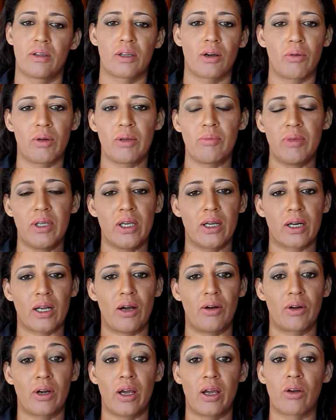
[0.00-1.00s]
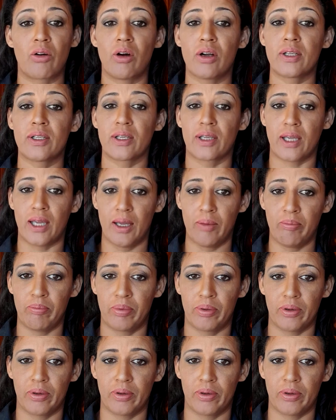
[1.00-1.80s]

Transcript: throwing me around, I got a cap